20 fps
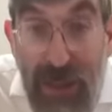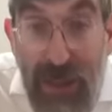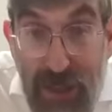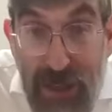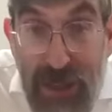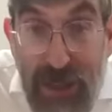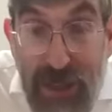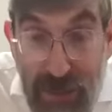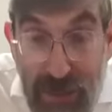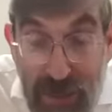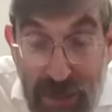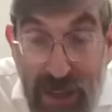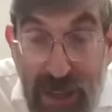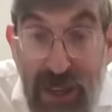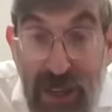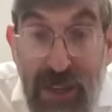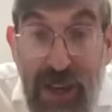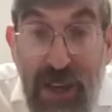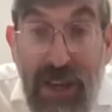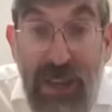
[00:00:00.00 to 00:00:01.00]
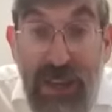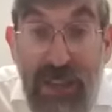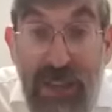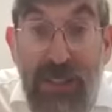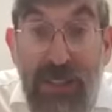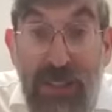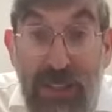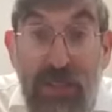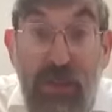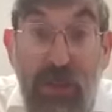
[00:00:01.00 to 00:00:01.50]
ish ki kach
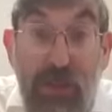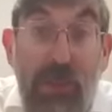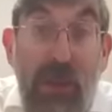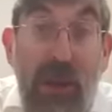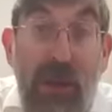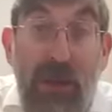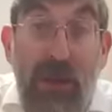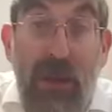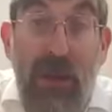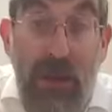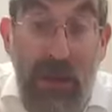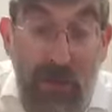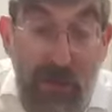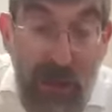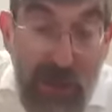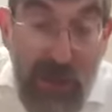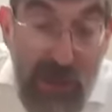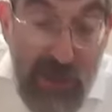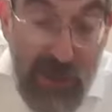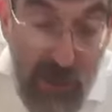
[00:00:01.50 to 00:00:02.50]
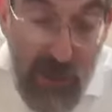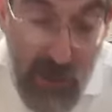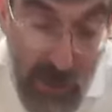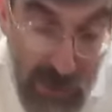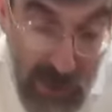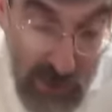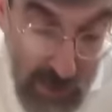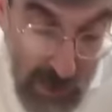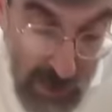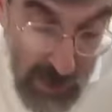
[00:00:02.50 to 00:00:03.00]
isha ish ubala. A man takes a
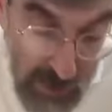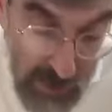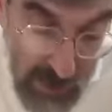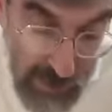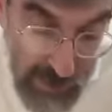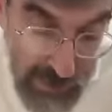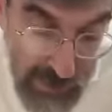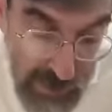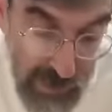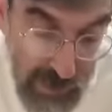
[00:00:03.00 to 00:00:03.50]
woman as bala.